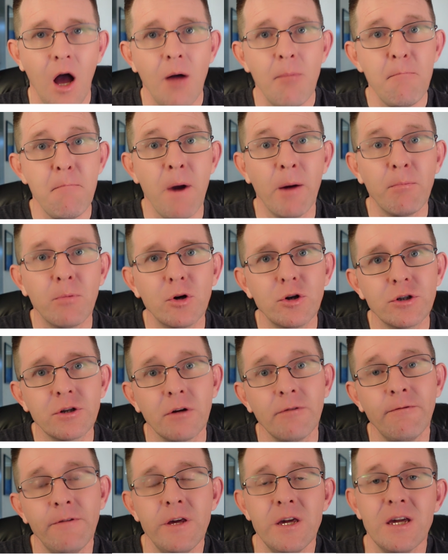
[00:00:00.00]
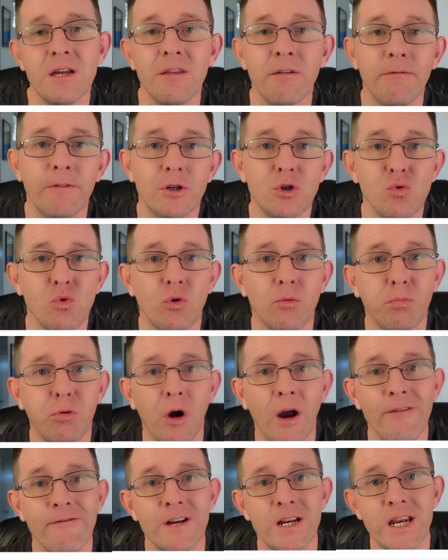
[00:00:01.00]
members of the individual
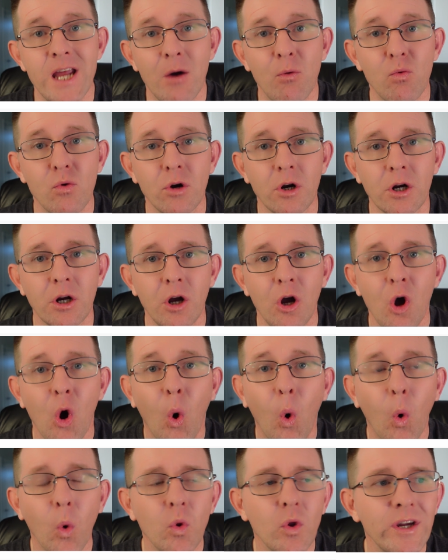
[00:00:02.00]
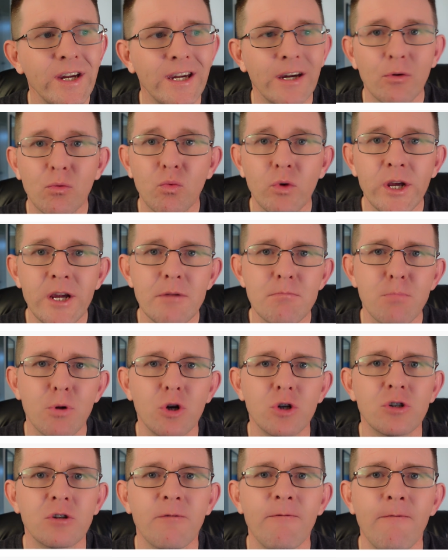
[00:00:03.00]
private network only get
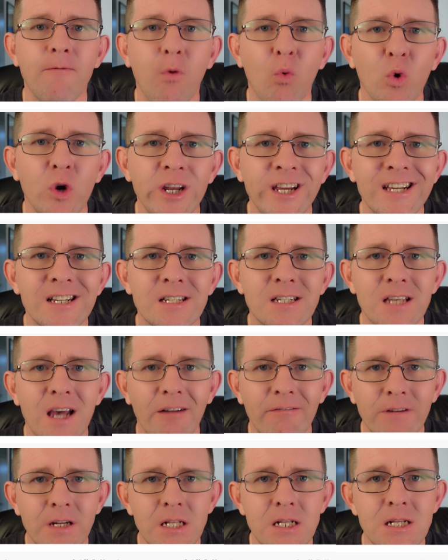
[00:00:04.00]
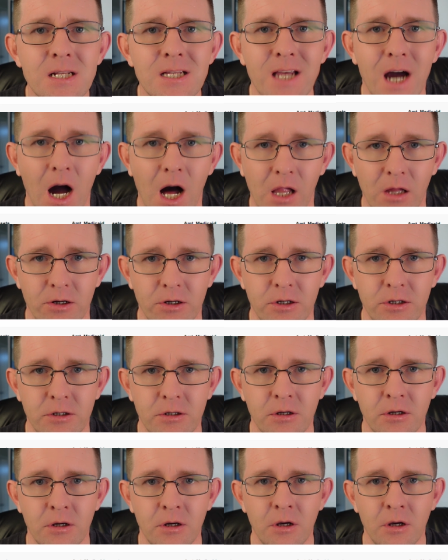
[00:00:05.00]
reimbursed $47